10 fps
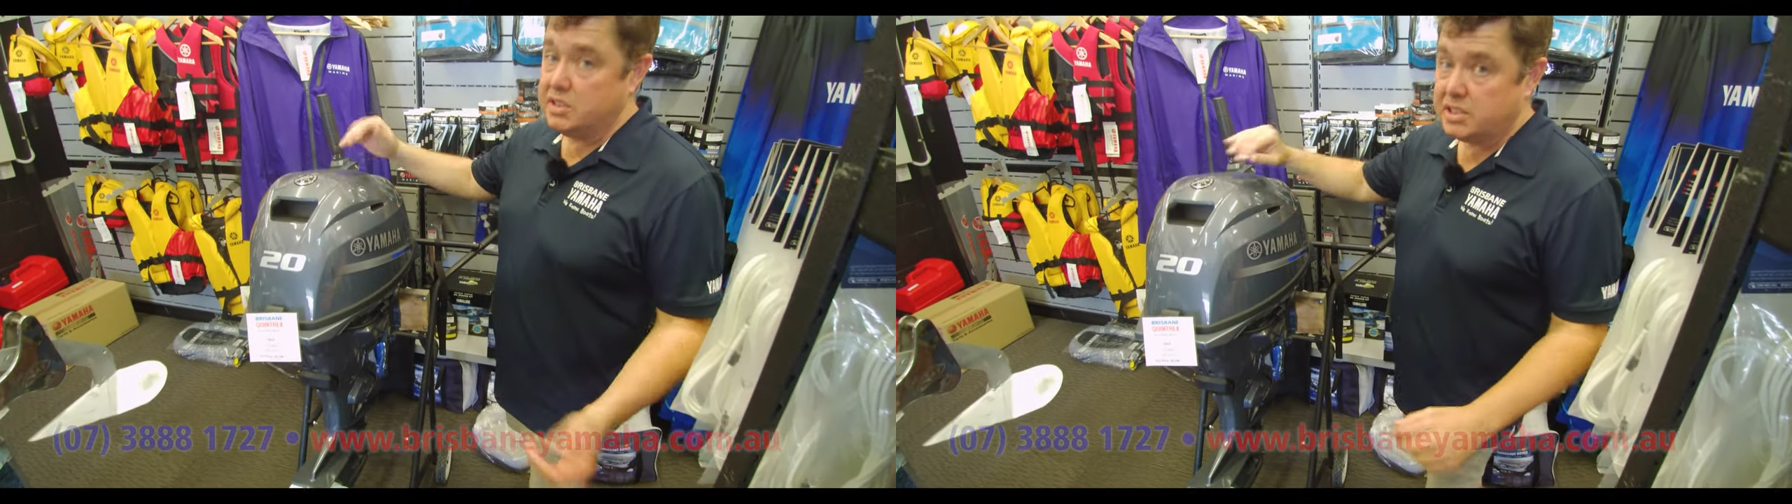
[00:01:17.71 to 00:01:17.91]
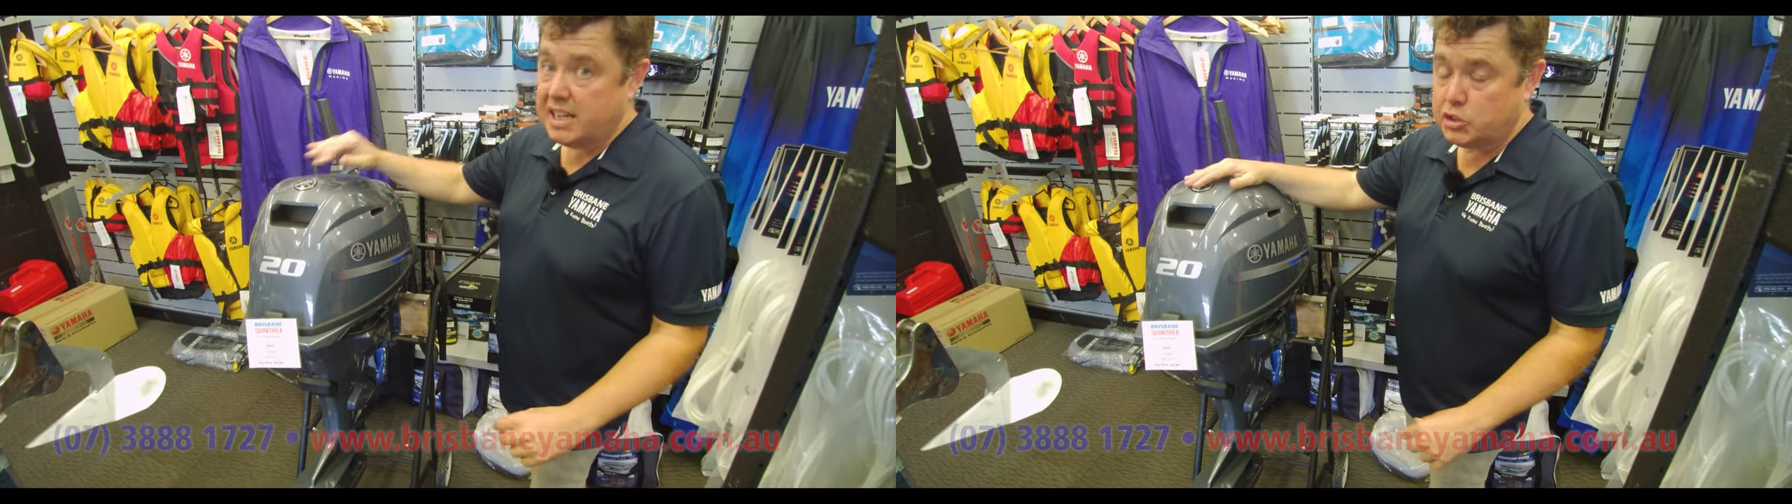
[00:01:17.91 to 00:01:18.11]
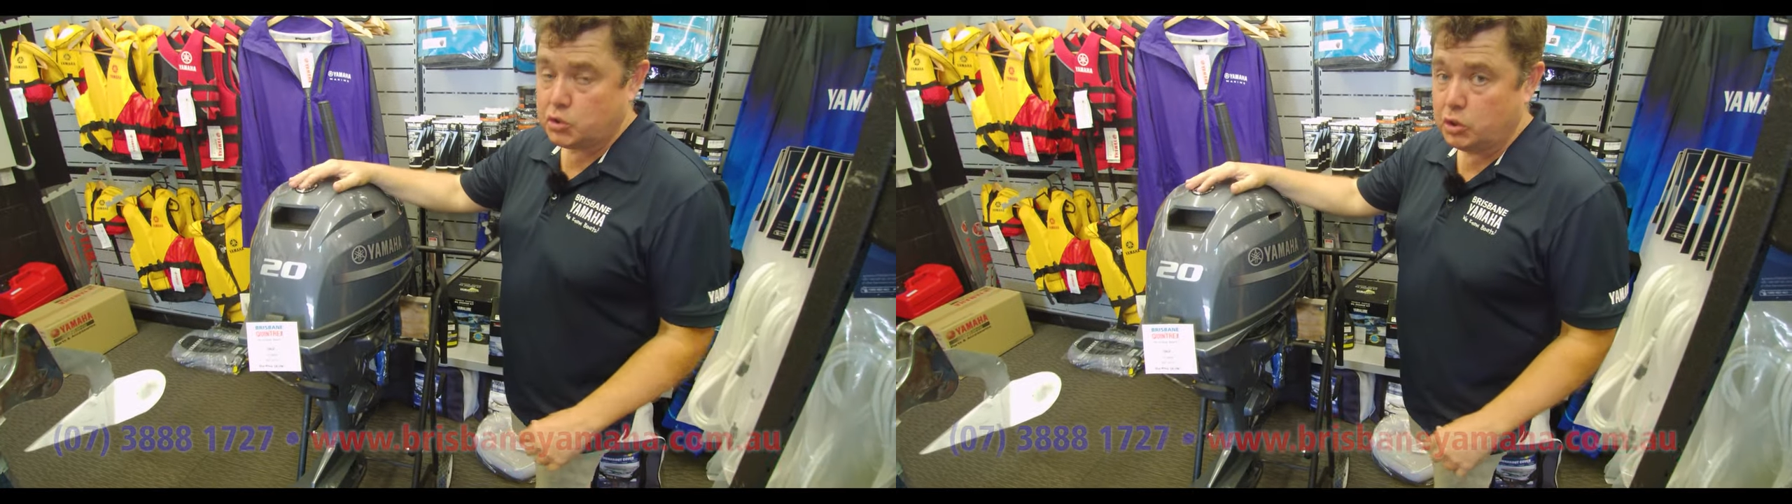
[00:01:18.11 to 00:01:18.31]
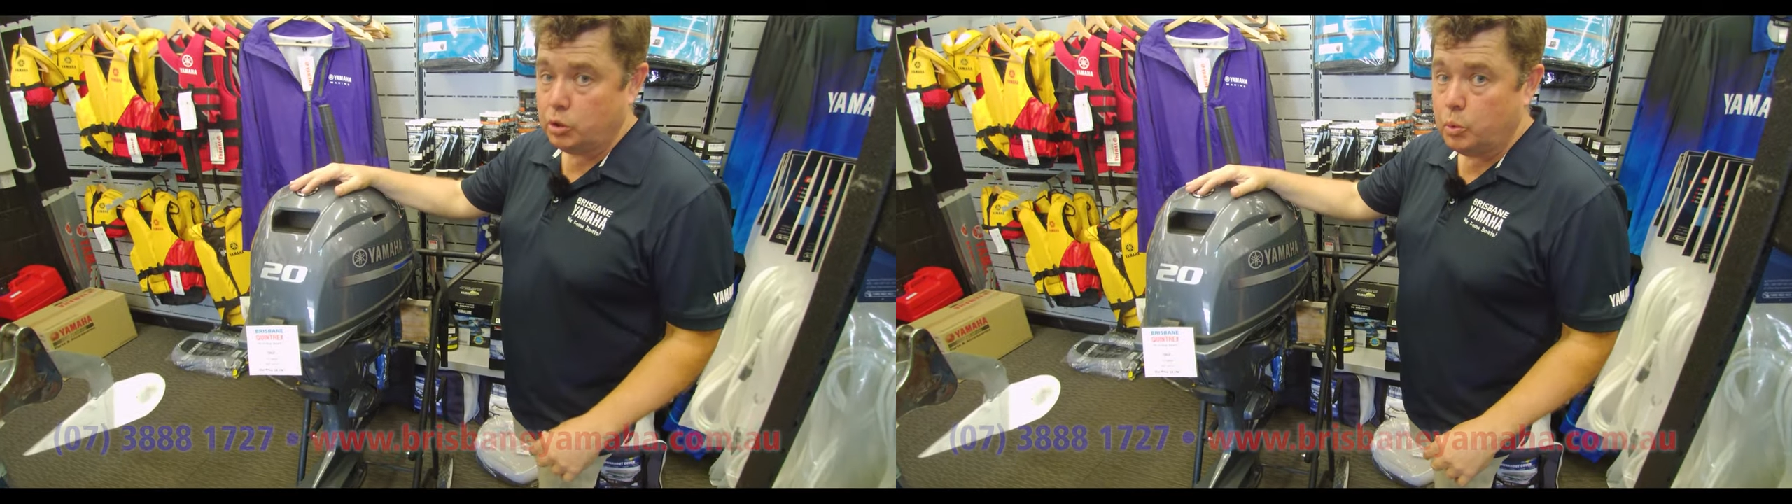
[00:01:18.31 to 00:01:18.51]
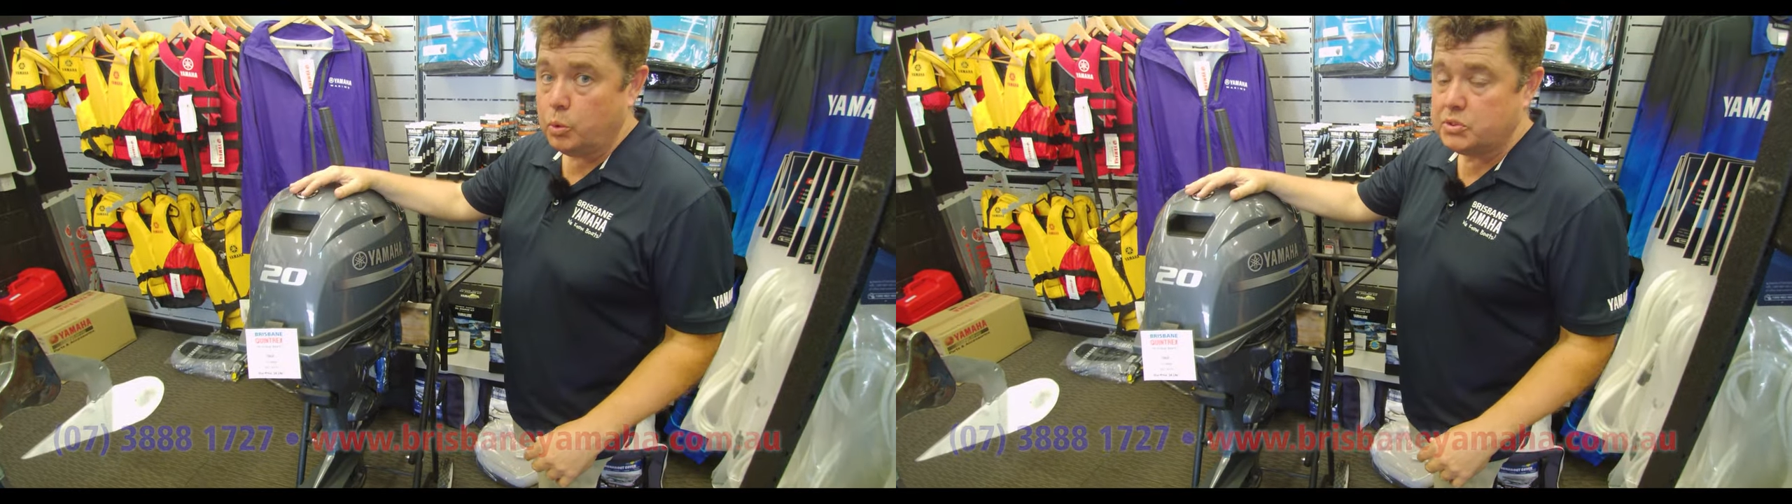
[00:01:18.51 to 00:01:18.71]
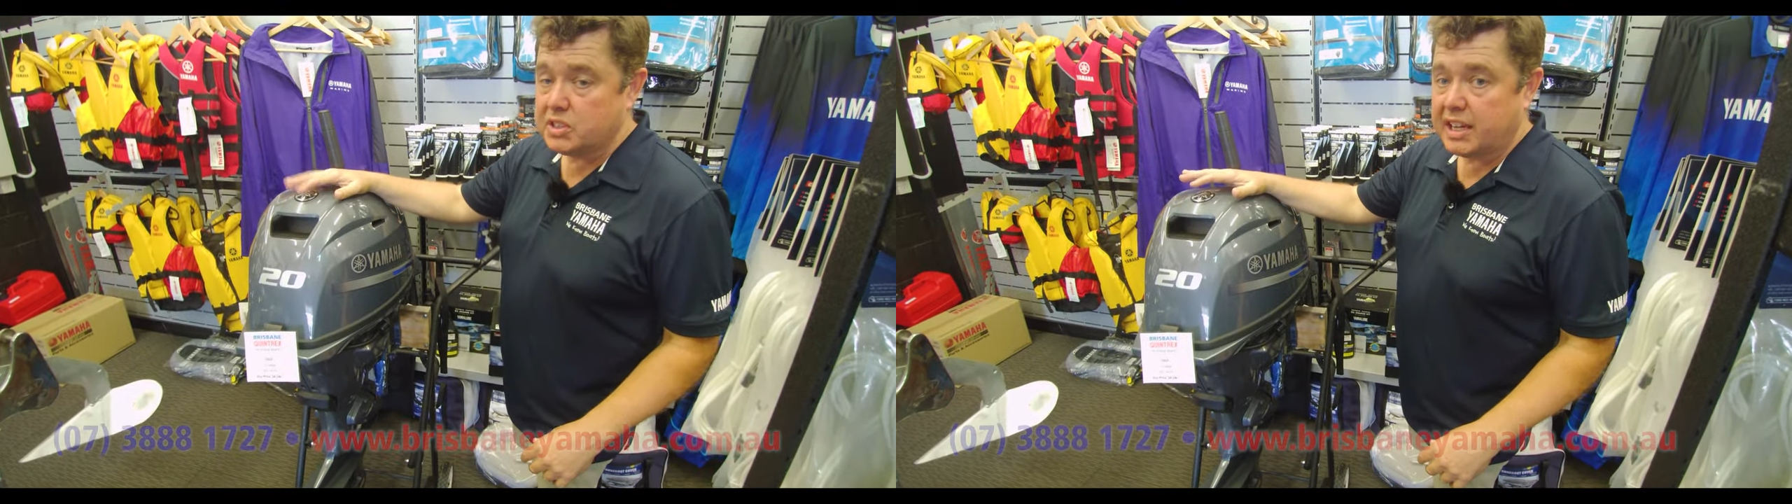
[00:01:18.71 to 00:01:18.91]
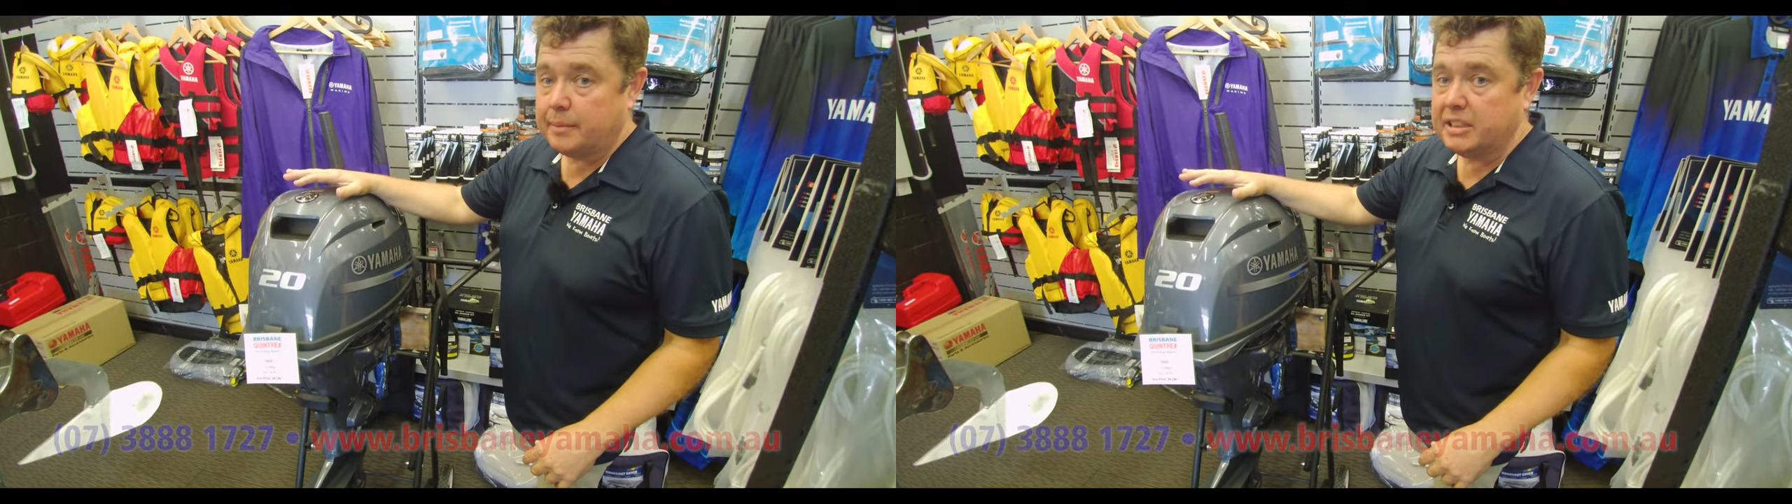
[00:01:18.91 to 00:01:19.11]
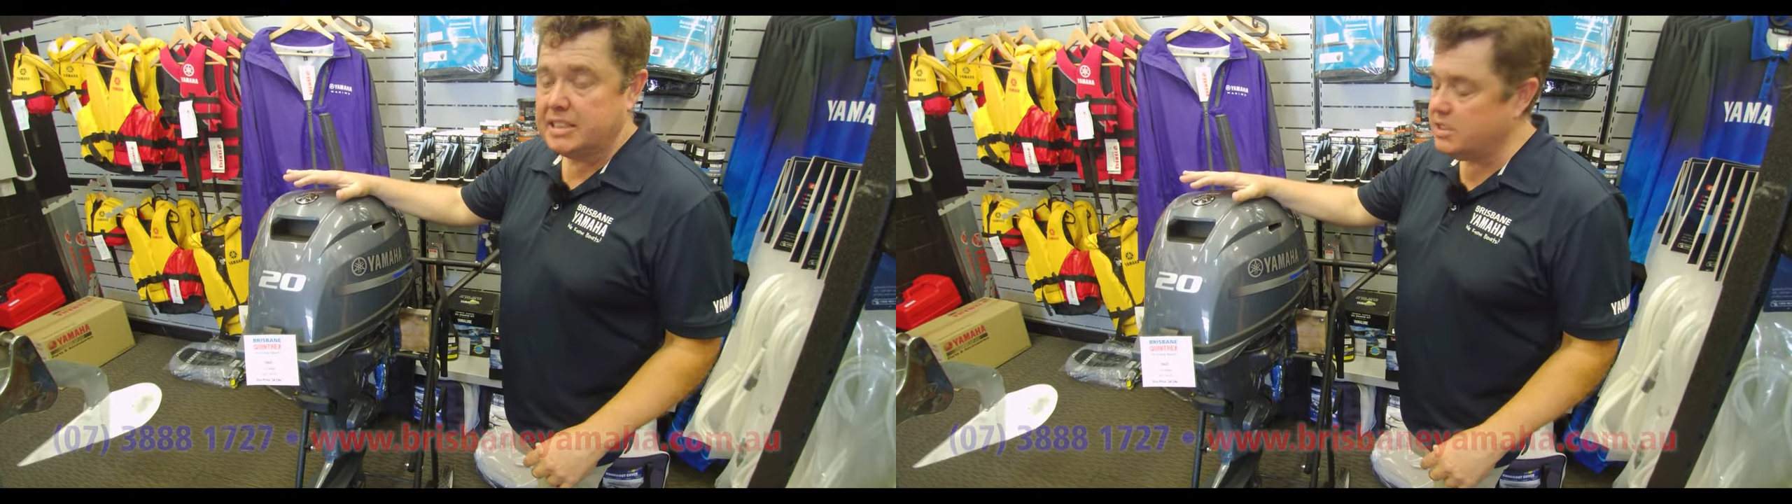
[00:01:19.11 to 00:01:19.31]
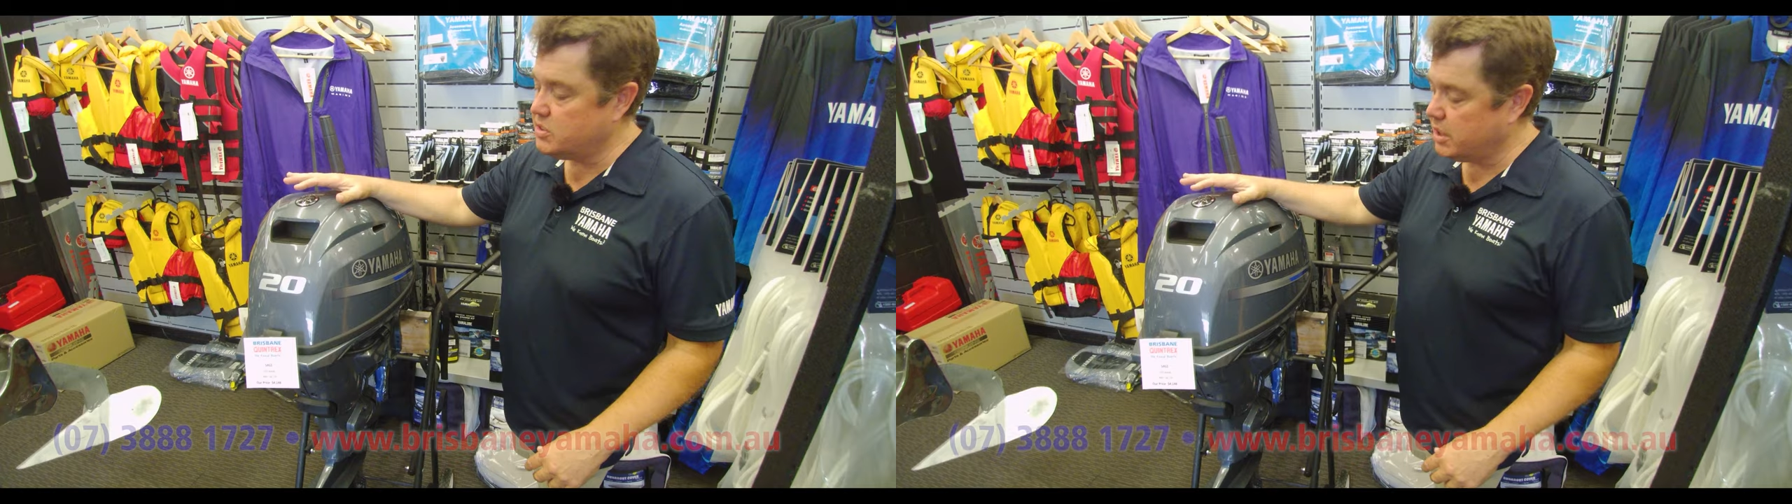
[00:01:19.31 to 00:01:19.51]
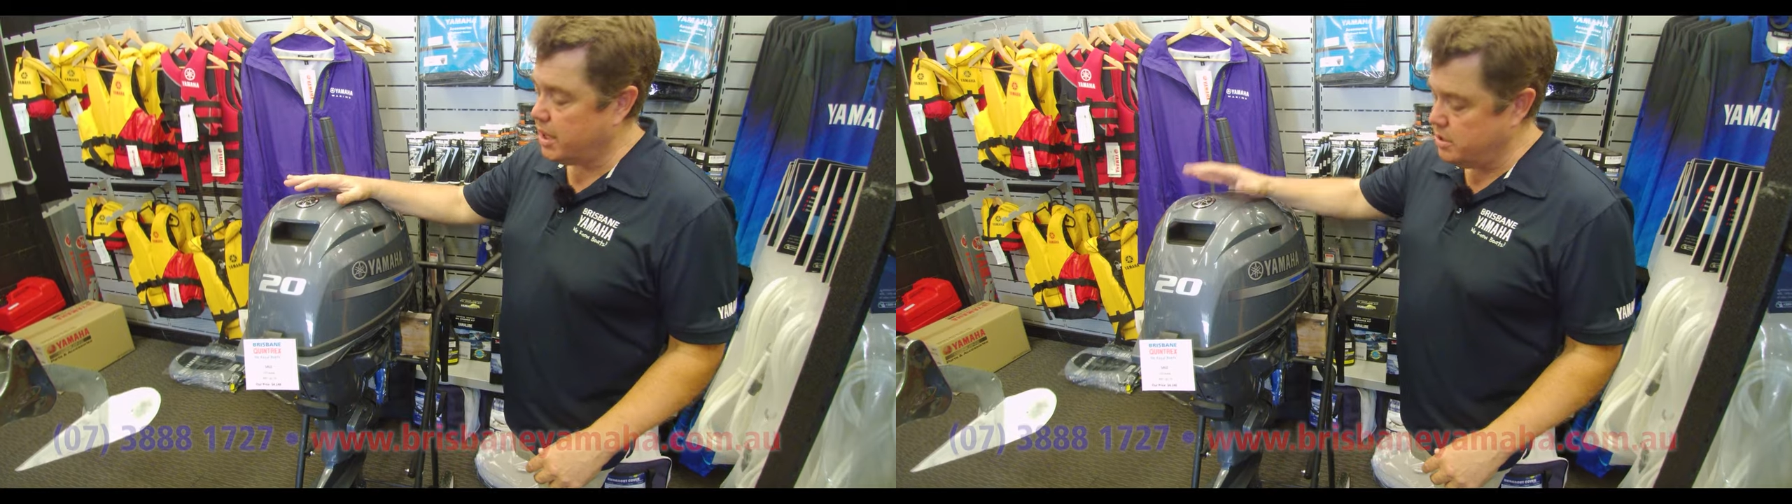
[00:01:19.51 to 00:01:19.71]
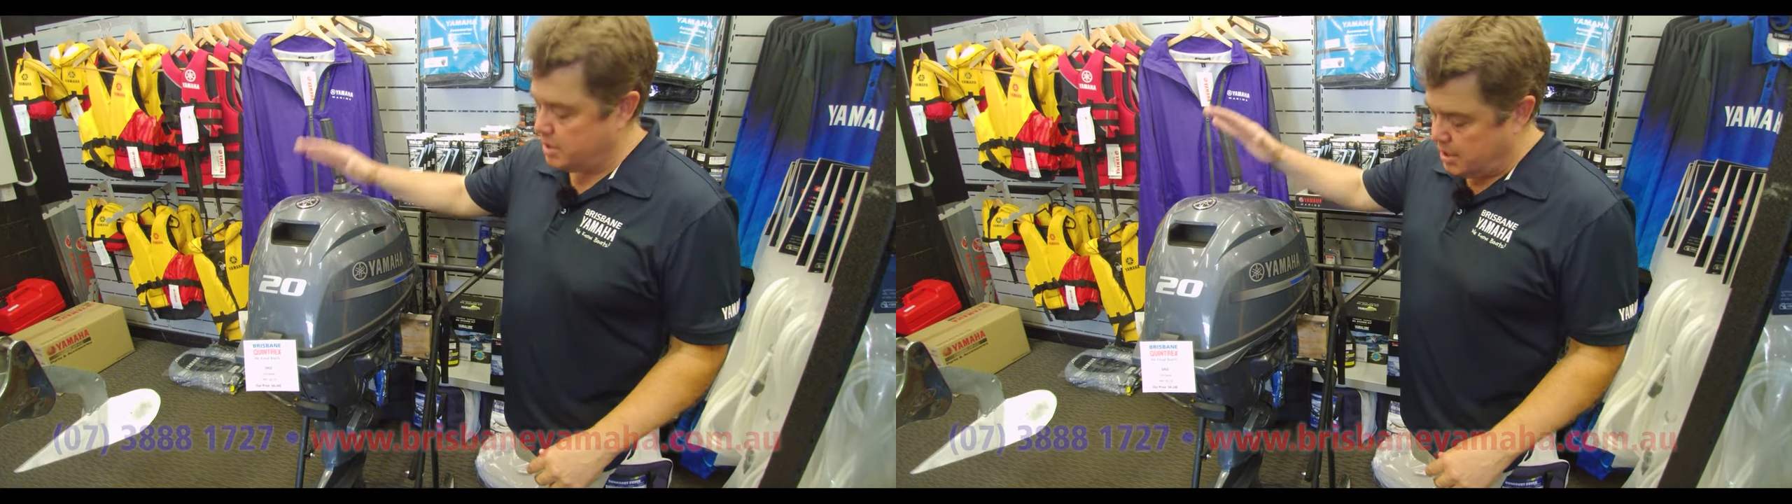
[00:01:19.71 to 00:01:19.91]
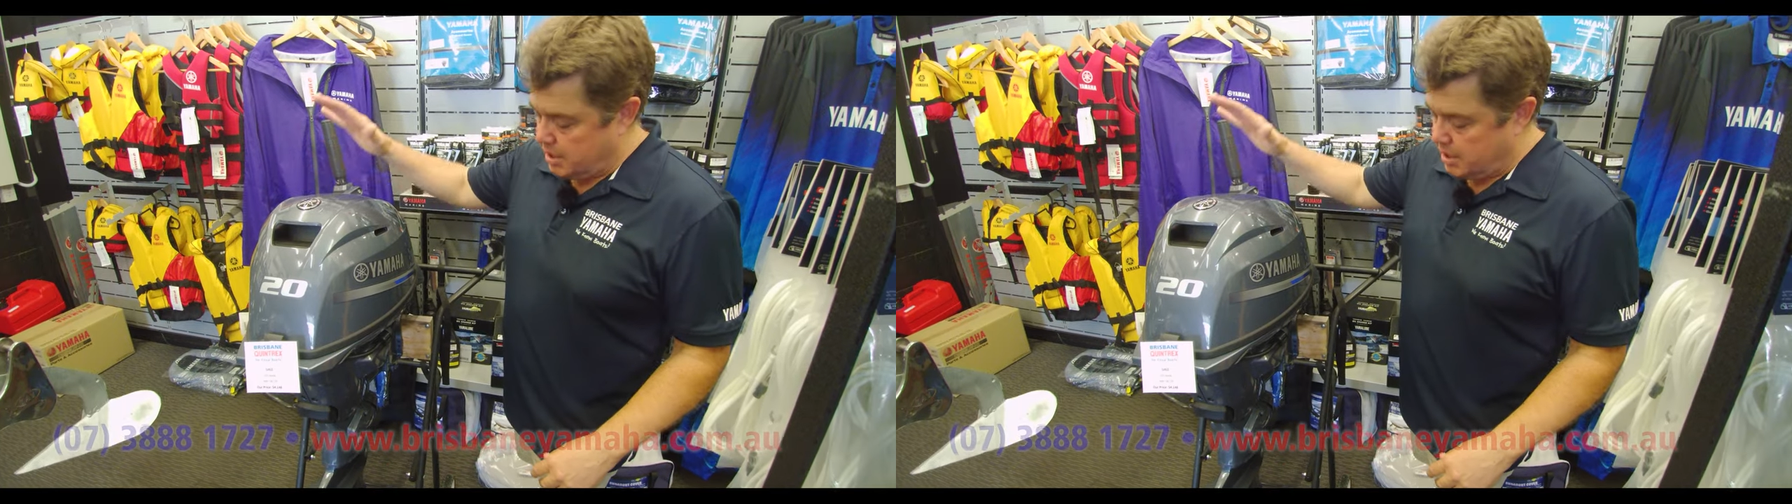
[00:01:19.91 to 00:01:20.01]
international awards a couple of years ago.